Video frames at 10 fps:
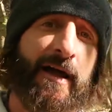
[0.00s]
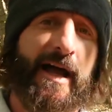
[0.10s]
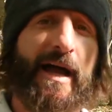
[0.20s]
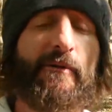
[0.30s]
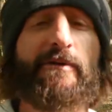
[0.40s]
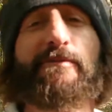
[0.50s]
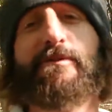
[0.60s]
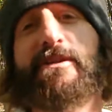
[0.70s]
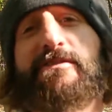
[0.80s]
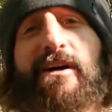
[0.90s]
And we were
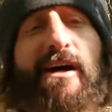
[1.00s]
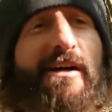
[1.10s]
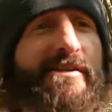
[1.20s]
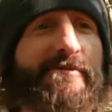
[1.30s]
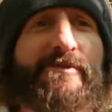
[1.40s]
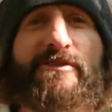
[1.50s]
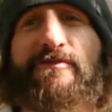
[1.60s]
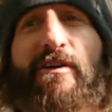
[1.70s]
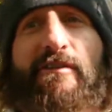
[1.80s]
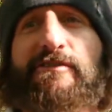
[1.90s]
pretty tired, and we're just
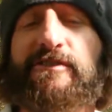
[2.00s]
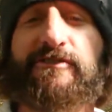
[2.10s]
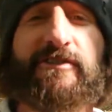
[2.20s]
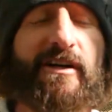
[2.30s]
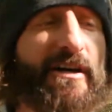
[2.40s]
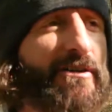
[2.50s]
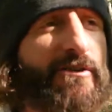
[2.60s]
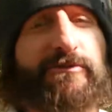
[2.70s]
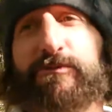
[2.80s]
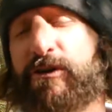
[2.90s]
following these
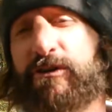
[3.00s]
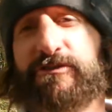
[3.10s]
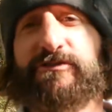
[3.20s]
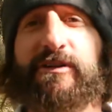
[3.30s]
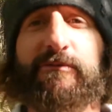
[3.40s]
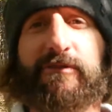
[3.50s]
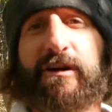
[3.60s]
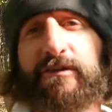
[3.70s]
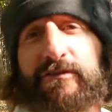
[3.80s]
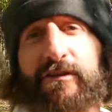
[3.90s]
old roads, just coming
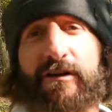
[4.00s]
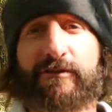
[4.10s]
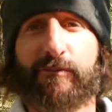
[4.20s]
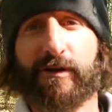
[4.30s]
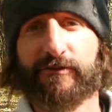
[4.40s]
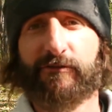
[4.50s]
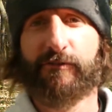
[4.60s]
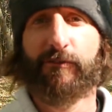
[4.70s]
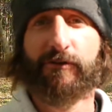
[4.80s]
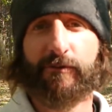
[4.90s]
around along the
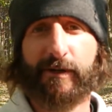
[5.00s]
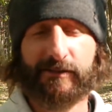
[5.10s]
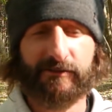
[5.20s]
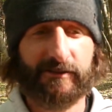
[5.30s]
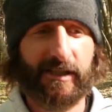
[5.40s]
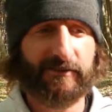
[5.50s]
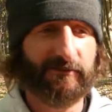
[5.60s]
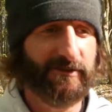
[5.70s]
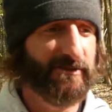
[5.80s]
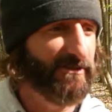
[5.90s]
Moldova border back to Odessa,
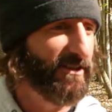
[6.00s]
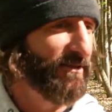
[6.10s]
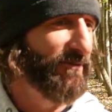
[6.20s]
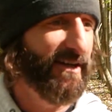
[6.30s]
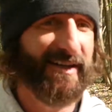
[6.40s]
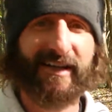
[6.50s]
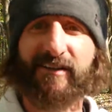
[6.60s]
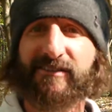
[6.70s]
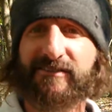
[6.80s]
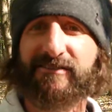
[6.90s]
which is about an
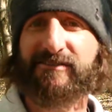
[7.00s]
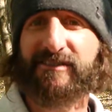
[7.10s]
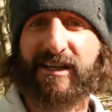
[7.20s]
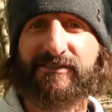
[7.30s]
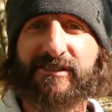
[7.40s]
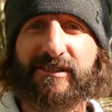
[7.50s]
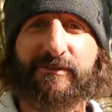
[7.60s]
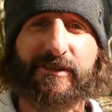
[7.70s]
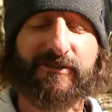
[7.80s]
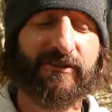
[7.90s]
800 to 1,000
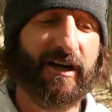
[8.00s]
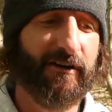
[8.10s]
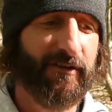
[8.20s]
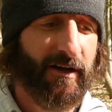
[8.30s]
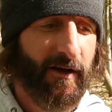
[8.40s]
kilometer drive.